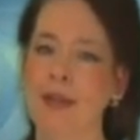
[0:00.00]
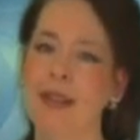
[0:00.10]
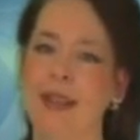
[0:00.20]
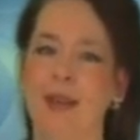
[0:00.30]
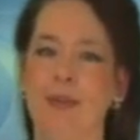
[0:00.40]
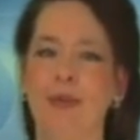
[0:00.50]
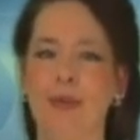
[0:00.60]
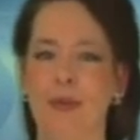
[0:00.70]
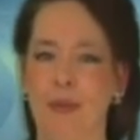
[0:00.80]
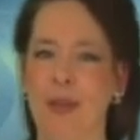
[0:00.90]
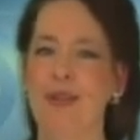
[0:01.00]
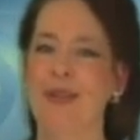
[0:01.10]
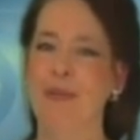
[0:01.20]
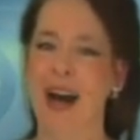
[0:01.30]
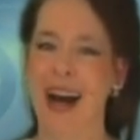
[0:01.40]
First, it moved with me
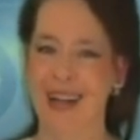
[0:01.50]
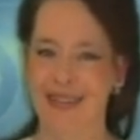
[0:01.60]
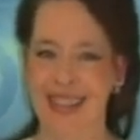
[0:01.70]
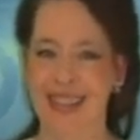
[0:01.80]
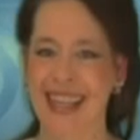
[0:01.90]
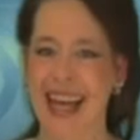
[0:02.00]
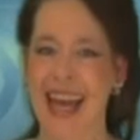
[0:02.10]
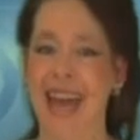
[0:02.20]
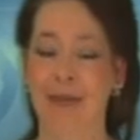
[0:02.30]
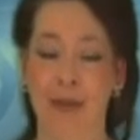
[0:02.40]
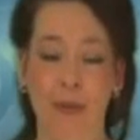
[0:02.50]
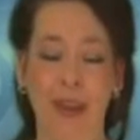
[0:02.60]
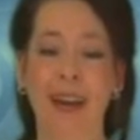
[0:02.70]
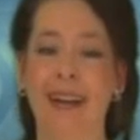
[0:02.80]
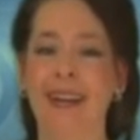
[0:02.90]
to the Bahamas, and from
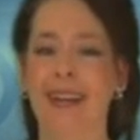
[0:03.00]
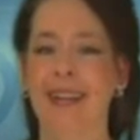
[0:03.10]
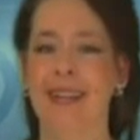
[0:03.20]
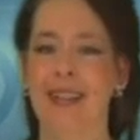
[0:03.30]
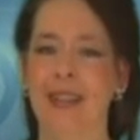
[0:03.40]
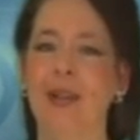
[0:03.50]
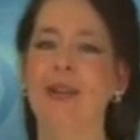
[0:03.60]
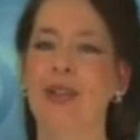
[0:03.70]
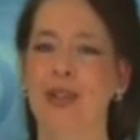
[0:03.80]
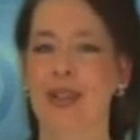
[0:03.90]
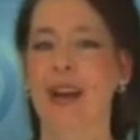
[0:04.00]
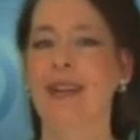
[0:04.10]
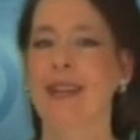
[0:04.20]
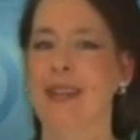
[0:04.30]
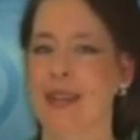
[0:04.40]
there, the technology
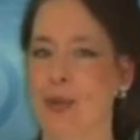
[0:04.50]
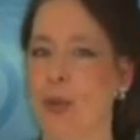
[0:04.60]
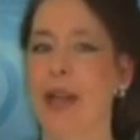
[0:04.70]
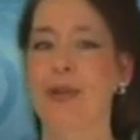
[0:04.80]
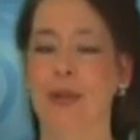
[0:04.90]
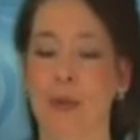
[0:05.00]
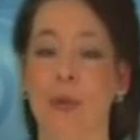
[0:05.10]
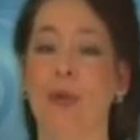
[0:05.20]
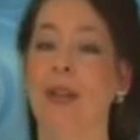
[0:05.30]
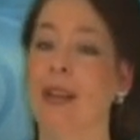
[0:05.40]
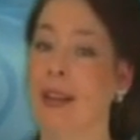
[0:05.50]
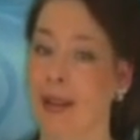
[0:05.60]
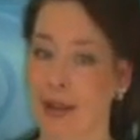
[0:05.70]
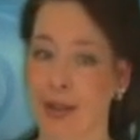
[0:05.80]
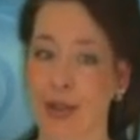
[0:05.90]
started its way to the world at
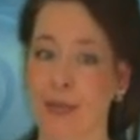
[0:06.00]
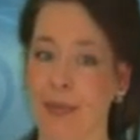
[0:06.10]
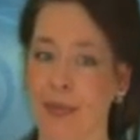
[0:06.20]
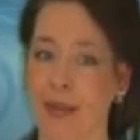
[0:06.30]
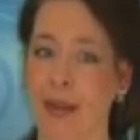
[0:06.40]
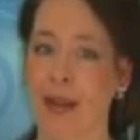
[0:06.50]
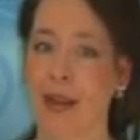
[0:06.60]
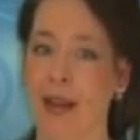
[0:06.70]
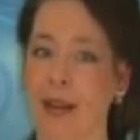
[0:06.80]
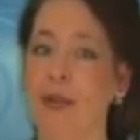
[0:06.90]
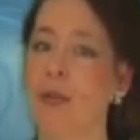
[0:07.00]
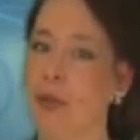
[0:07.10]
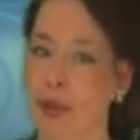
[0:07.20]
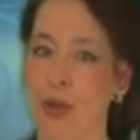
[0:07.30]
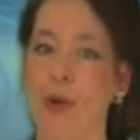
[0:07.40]
large. If you
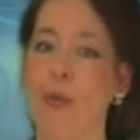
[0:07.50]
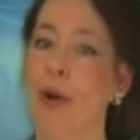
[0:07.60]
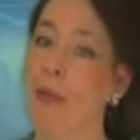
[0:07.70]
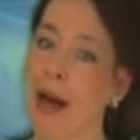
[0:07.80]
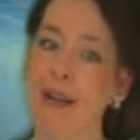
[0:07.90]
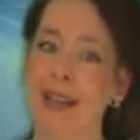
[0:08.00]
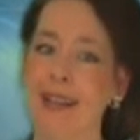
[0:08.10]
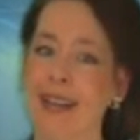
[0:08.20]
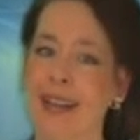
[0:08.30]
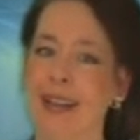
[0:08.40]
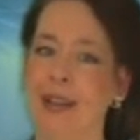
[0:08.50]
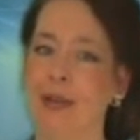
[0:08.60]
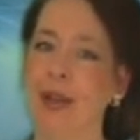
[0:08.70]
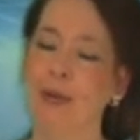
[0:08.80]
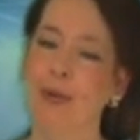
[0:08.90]
want to know more about it,
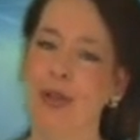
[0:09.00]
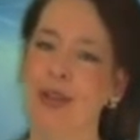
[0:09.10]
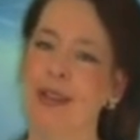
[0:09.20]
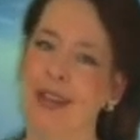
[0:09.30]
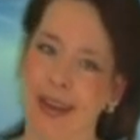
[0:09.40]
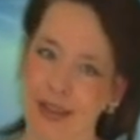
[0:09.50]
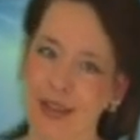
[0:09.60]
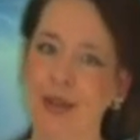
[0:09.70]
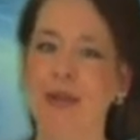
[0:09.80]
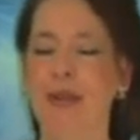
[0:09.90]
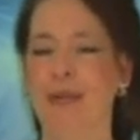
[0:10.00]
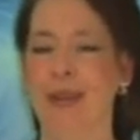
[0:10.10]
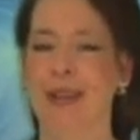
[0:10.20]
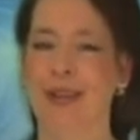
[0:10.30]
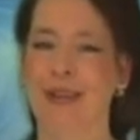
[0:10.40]
you can watch the SCENAR story
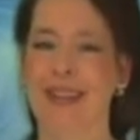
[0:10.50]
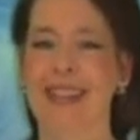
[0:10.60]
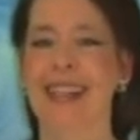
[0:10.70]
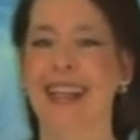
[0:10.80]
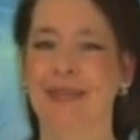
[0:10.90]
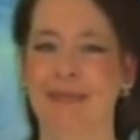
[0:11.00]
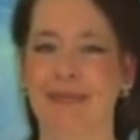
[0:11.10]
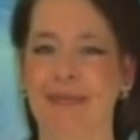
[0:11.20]
video on this site.